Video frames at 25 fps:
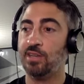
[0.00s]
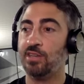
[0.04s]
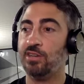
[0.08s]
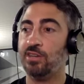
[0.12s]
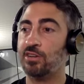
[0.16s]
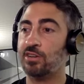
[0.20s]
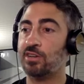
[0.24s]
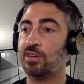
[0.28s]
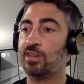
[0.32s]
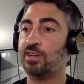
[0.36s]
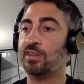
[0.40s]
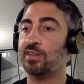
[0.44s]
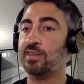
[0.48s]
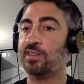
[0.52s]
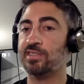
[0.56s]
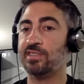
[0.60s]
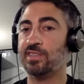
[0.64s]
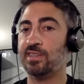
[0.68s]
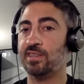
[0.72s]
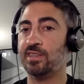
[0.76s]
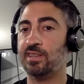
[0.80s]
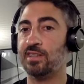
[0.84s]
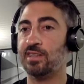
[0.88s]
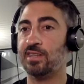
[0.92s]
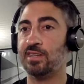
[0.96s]
you're going to
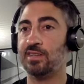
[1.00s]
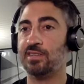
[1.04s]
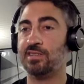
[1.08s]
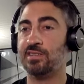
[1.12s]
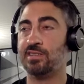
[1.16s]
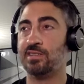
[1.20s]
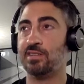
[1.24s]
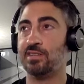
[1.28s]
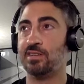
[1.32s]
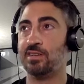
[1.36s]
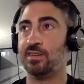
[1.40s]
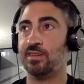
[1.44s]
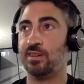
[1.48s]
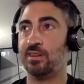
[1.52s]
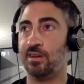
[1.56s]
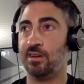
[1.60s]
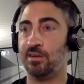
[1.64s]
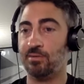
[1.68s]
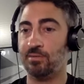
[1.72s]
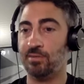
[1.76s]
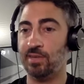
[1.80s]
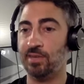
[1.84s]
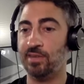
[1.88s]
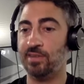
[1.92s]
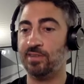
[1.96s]
listen to this
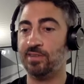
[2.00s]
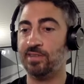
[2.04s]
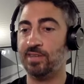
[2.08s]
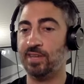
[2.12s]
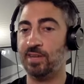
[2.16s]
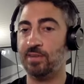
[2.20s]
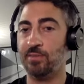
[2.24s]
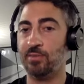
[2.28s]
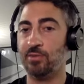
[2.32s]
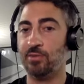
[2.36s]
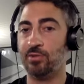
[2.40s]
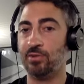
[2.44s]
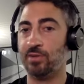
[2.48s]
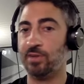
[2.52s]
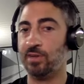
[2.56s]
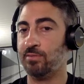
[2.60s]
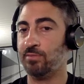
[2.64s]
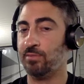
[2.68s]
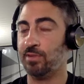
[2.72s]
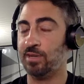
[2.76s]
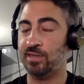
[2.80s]
on Wednesday morning,